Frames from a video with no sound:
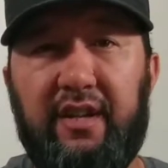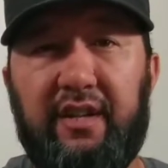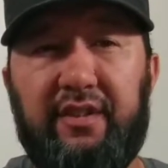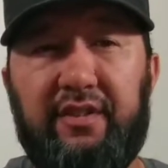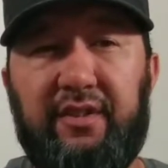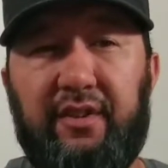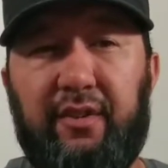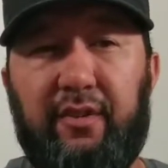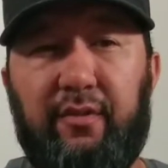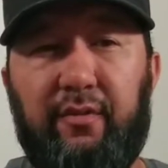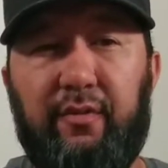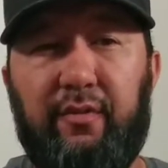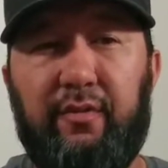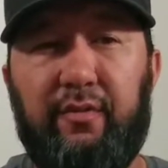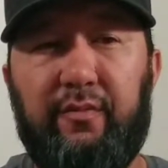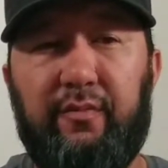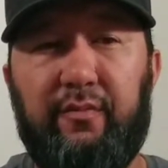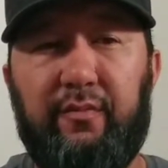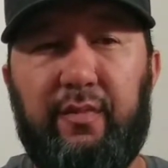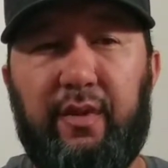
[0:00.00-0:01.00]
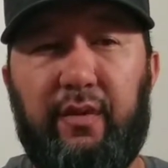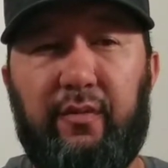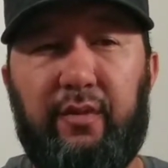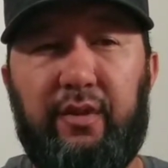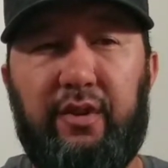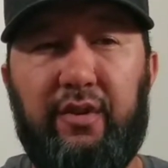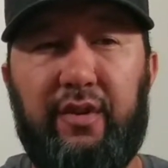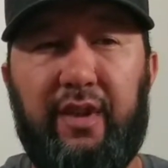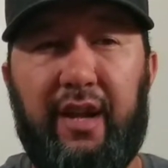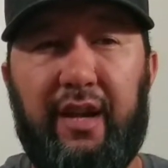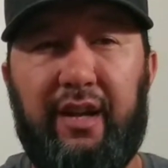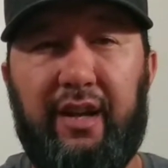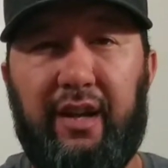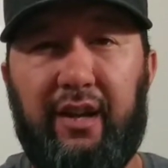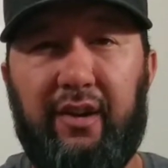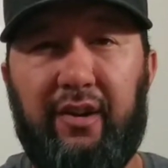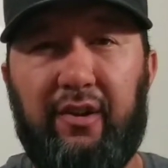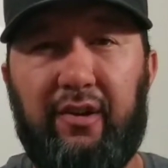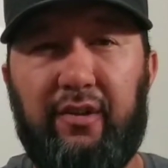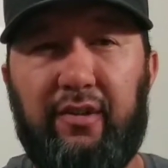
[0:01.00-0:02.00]
So we do that
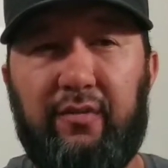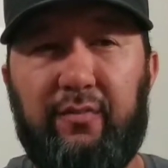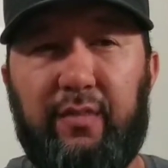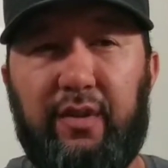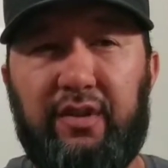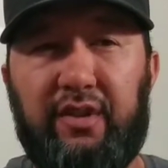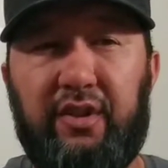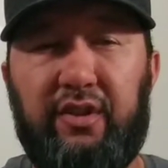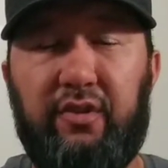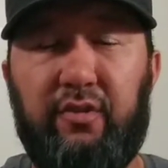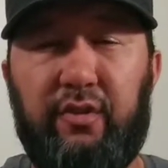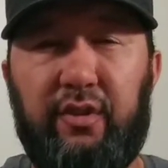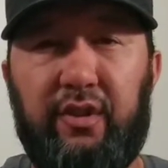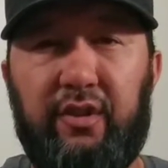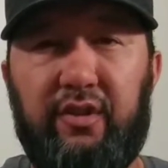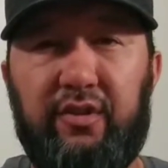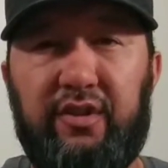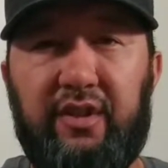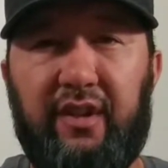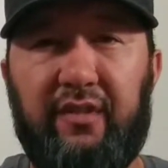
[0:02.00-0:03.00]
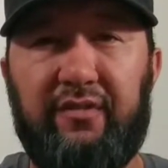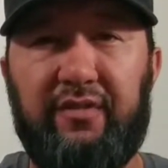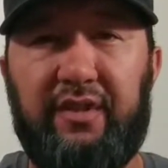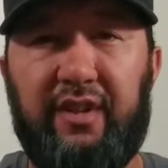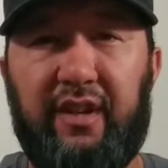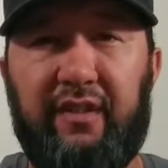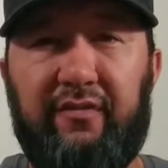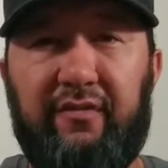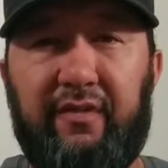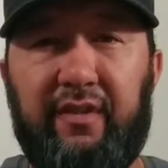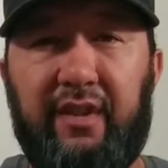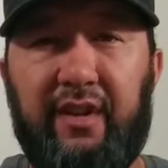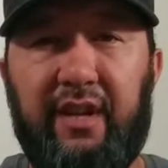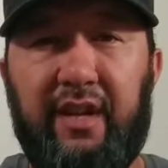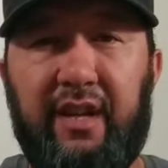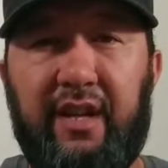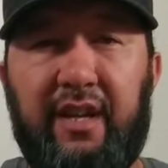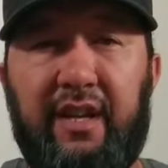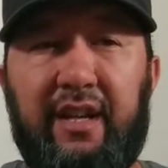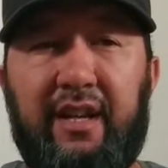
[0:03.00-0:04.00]
here, a bunch of do-it-yourself stuff,
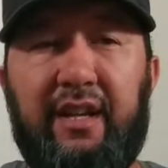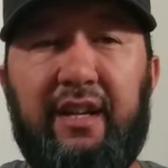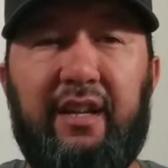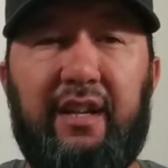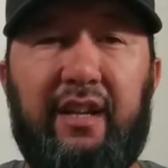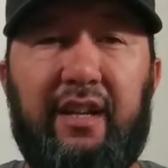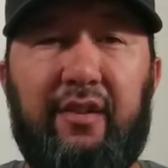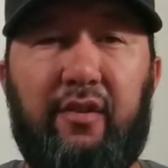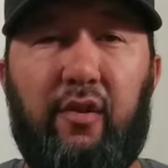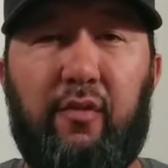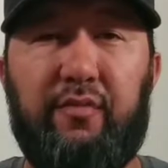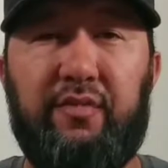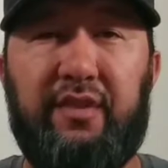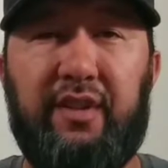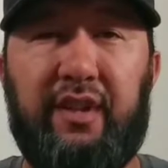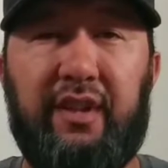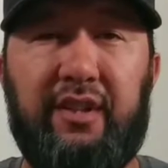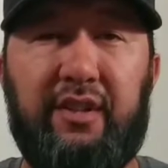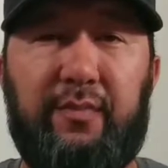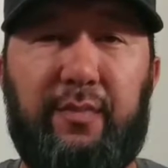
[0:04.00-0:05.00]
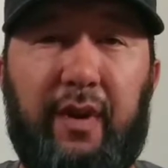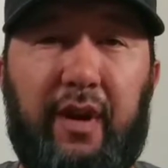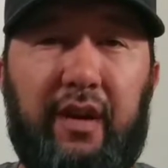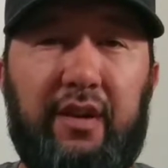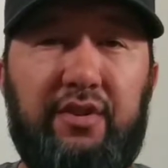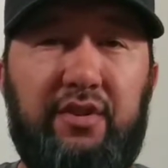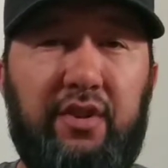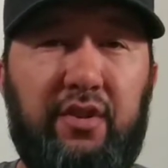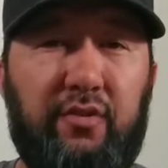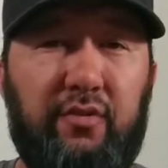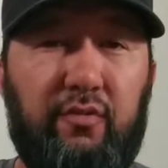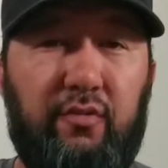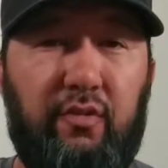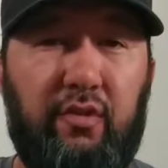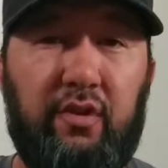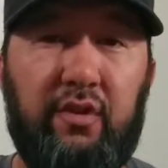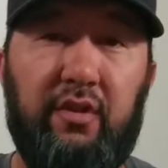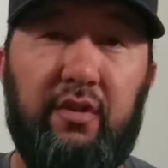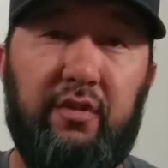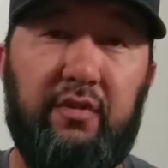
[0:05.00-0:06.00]
in hopes that it inspires you
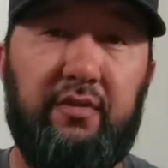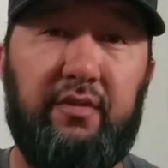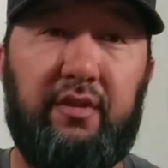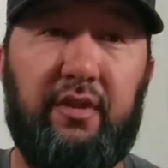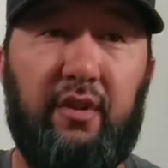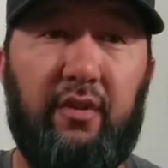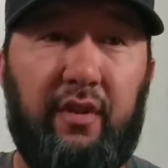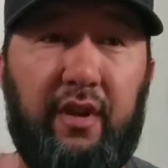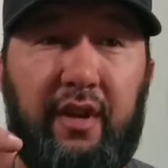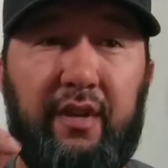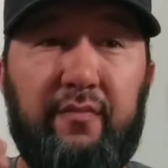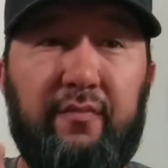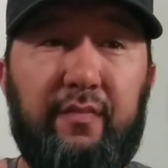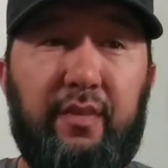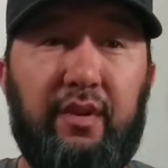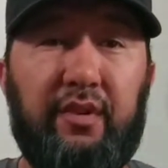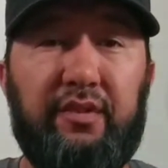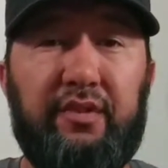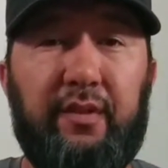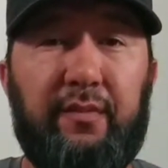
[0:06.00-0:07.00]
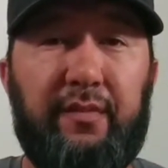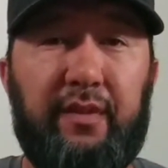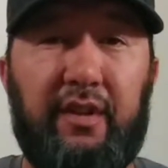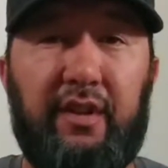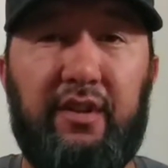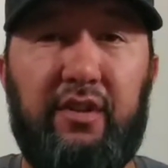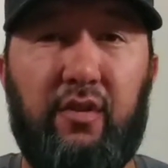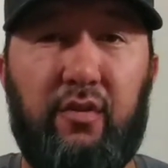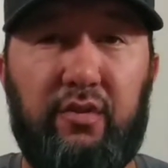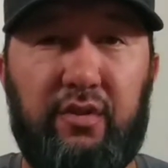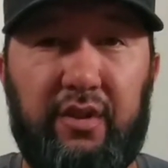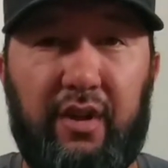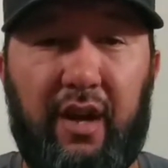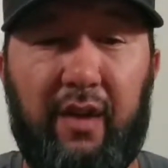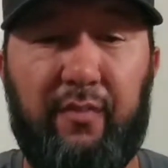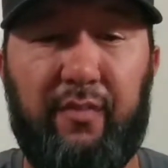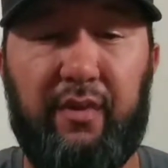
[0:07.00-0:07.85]
to go ahead and build something in your shop.